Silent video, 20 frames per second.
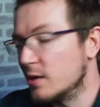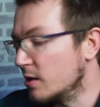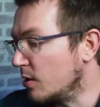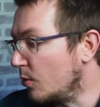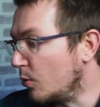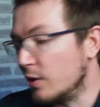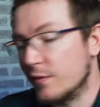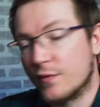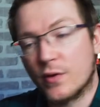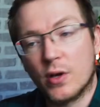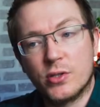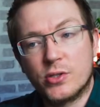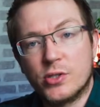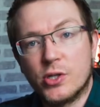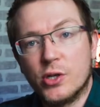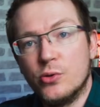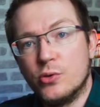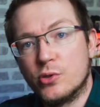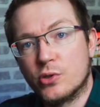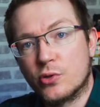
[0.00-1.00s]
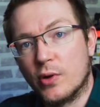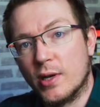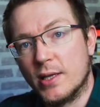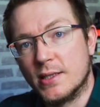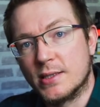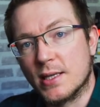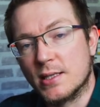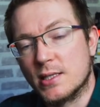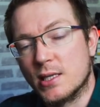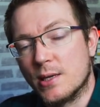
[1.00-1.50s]
Now, I've got two
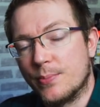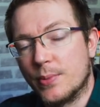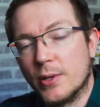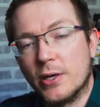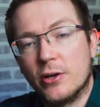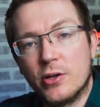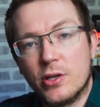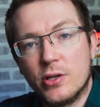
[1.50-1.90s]
screens set up here.